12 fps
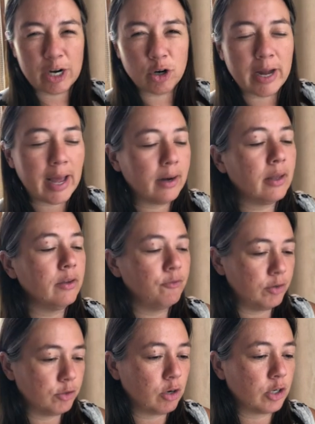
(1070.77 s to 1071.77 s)
internet
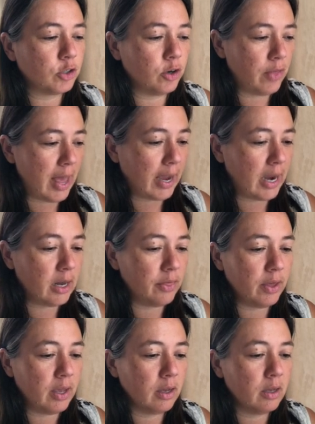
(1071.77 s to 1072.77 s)
infrastructure, that kind of
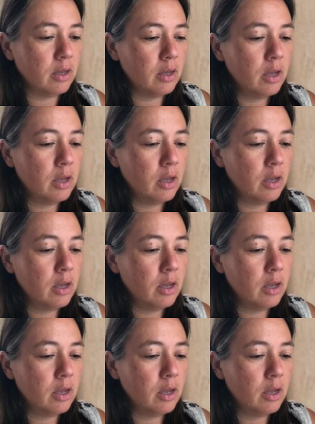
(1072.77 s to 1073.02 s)
thing.